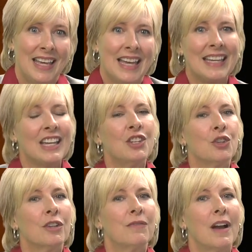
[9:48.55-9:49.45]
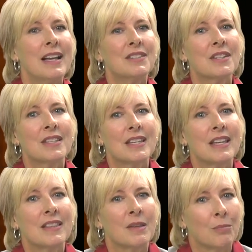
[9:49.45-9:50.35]
Again, you're advised to
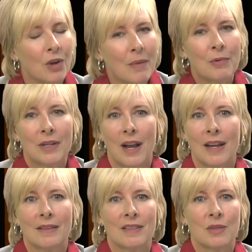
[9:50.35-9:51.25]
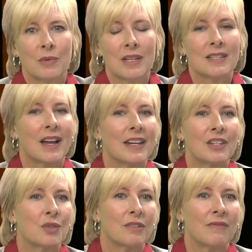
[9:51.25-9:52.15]
seek the proper guidance when
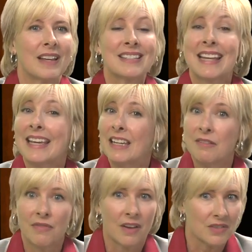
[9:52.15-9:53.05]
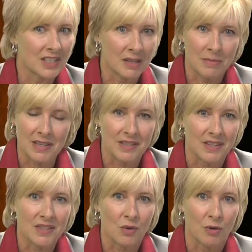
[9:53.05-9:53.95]
deciding to invest any funds in a
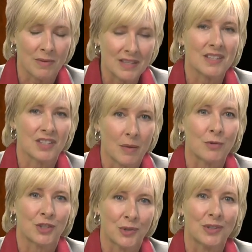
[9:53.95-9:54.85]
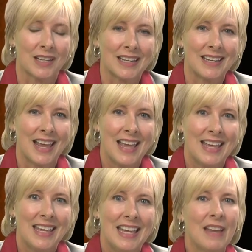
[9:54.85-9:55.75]
business or business opportunity.
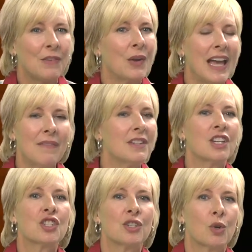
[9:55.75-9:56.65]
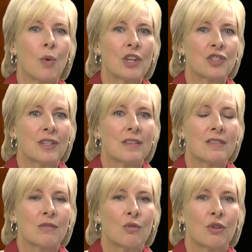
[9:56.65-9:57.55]
If you have additional
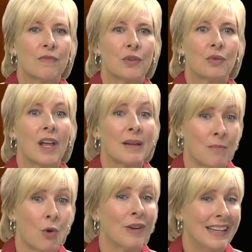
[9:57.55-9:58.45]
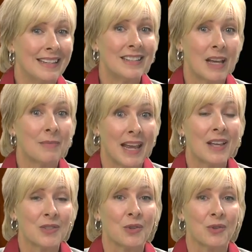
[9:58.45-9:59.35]
questions or if you'd like more in-depth
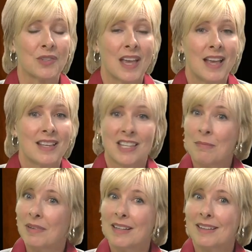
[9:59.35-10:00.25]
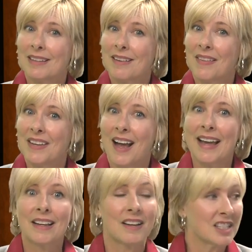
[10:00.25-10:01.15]
answers, simply click on the
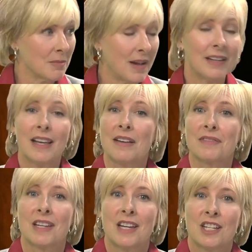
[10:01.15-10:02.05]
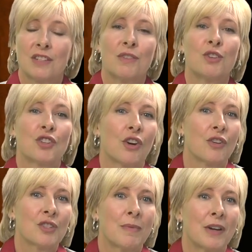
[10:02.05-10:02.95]
icon to my left to view
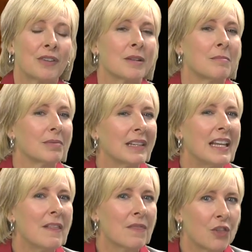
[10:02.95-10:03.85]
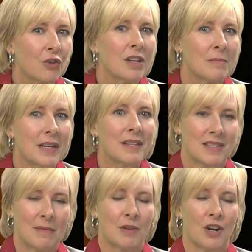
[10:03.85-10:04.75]
Charles Baird's complete 30-minute
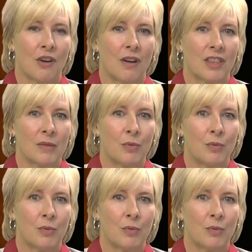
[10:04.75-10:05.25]
seminar on the